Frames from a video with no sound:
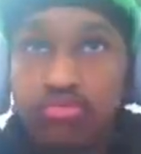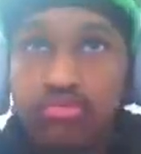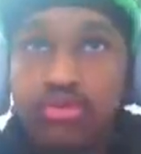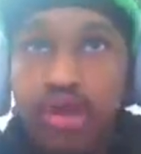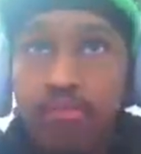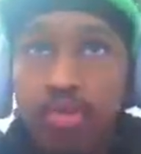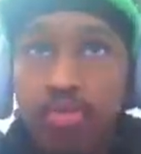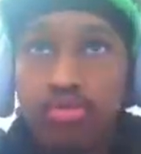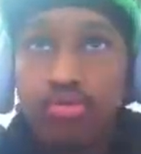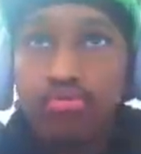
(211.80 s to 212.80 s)
diaper
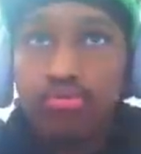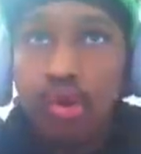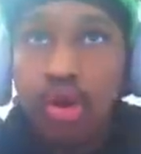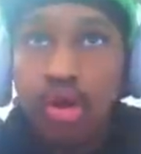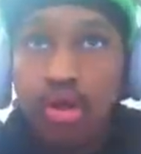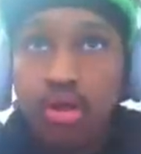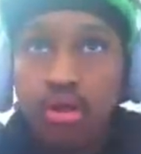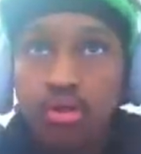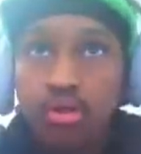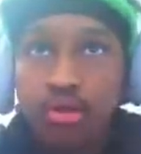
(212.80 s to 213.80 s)
wearing boy.
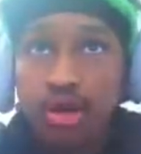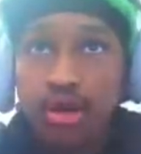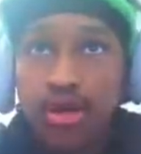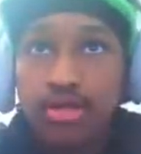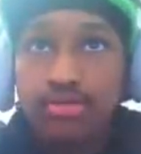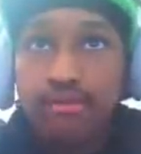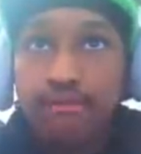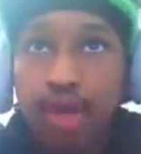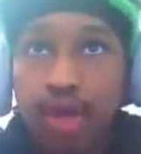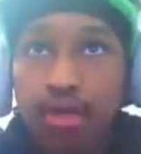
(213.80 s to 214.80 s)
You nasty
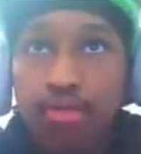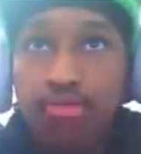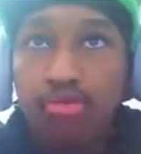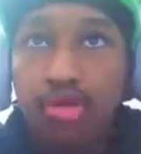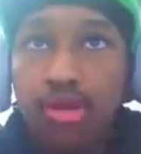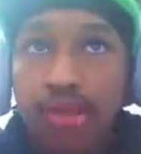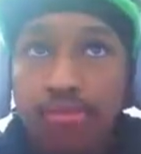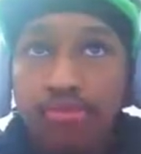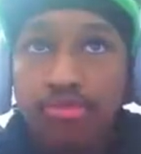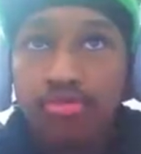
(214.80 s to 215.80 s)
boy. You, you wear
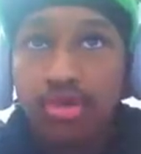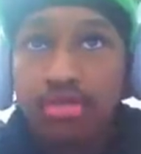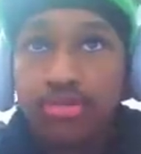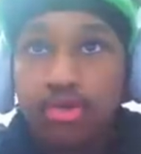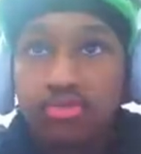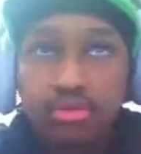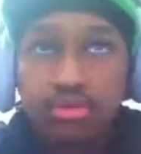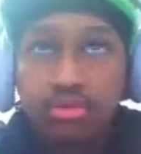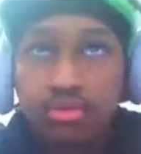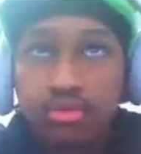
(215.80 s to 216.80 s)
diapers. You was trying to spoke to me.
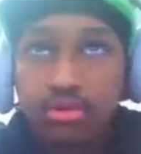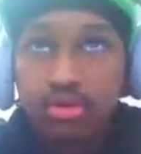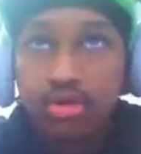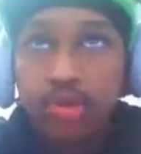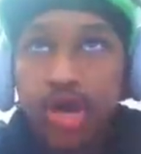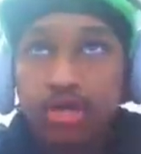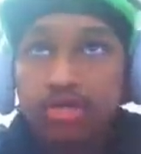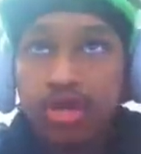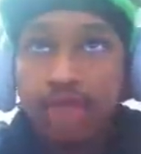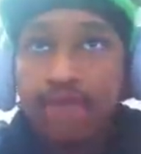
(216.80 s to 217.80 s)
Get potty
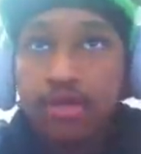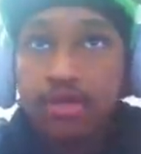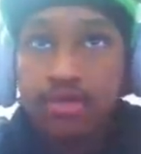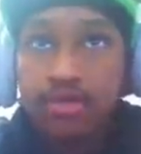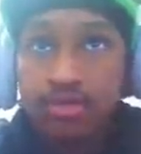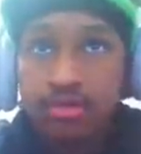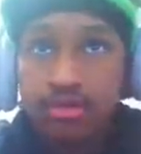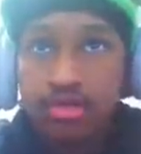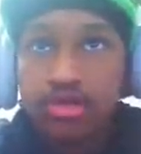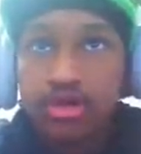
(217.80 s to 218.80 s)
trained, fuck nigga.
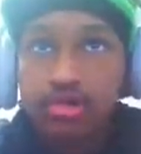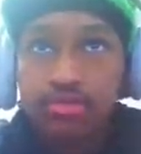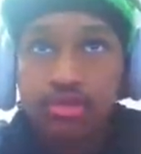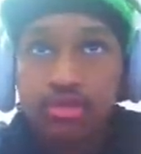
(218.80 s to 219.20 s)
Then talk to me.